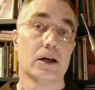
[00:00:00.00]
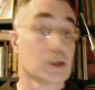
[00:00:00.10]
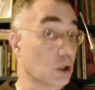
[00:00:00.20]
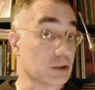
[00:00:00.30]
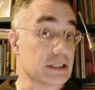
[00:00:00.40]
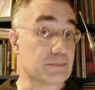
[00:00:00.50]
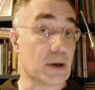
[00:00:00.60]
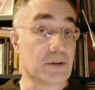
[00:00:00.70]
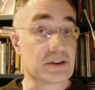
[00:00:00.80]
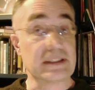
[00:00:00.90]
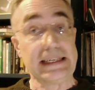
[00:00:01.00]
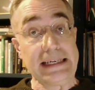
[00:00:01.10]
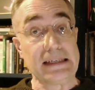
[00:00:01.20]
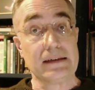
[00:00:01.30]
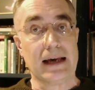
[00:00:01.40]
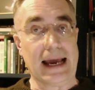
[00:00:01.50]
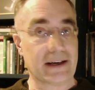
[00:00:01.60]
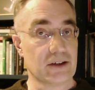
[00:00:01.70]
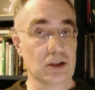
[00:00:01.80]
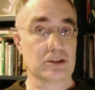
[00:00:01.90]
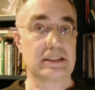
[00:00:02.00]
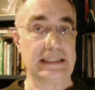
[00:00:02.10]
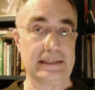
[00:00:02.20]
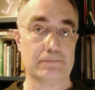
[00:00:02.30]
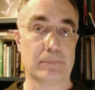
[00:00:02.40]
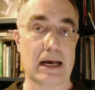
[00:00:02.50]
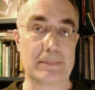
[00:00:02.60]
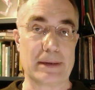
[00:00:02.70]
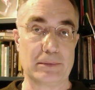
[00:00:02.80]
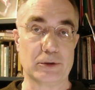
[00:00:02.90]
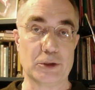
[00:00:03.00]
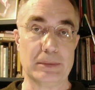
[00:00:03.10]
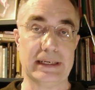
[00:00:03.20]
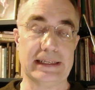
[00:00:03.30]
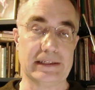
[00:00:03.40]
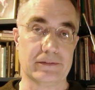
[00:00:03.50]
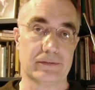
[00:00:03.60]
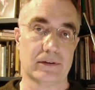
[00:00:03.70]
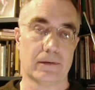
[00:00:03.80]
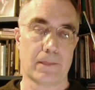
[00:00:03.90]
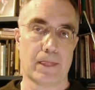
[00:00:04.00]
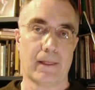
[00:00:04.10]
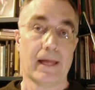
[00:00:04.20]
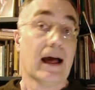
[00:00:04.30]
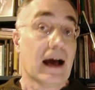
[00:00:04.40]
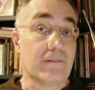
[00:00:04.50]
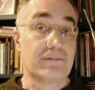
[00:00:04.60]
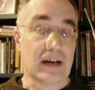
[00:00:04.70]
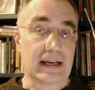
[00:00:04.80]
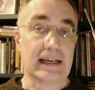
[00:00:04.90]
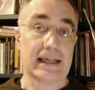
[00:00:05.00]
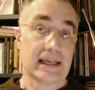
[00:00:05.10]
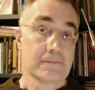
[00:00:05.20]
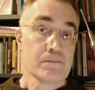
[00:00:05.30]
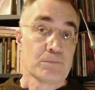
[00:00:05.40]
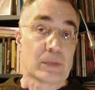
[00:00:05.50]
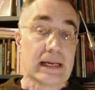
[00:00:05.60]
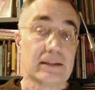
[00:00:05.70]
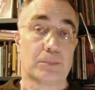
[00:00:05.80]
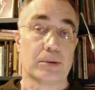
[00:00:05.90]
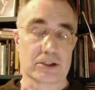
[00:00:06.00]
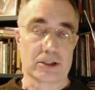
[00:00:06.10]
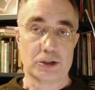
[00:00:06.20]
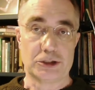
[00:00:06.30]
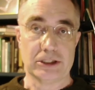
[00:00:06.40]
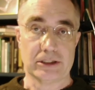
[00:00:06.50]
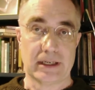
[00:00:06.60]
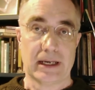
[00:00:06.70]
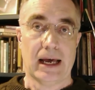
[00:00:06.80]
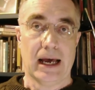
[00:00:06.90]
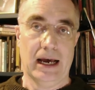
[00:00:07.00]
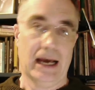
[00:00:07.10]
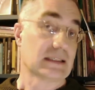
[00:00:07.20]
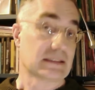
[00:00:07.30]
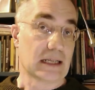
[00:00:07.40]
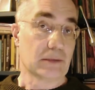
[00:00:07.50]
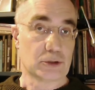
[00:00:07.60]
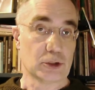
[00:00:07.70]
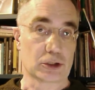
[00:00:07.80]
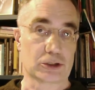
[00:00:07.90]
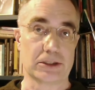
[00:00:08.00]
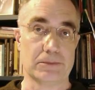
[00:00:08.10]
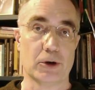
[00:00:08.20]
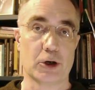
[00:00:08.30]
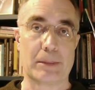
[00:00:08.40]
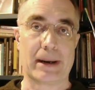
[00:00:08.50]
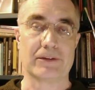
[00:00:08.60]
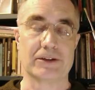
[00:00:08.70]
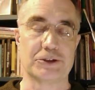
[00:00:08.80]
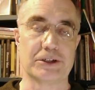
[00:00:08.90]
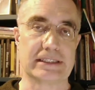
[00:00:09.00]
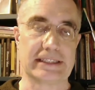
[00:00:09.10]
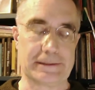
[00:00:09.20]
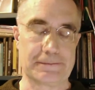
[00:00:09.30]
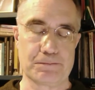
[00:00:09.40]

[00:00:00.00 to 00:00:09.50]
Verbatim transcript: God is both seen and not seen by people who believe. And finally, in the Proslogion, uh, Anselm talks some more about the Trinity.